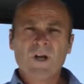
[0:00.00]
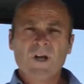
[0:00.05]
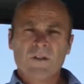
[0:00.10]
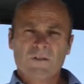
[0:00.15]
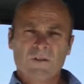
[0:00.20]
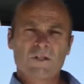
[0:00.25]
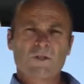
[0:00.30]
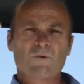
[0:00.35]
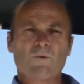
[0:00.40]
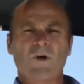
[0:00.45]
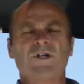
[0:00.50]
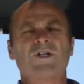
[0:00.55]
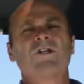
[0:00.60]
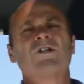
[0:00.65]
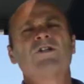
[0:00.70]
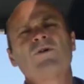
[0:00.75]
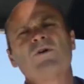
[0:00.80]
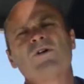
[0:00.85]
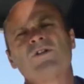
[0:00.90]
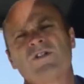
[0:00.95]
this is what you can
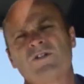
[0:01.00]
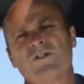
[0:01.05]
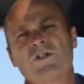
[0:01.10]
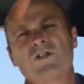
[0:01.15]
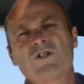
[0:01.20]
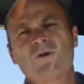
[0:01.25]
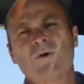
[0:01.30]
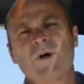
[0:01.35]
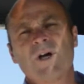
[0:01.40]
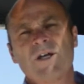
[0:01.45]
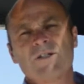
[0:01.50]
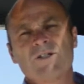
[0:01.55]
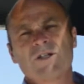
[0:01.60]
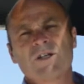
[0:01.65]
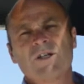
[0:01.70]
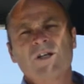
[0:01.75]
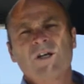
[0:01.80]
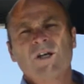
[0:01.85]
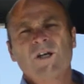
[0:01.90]
do in the digital age,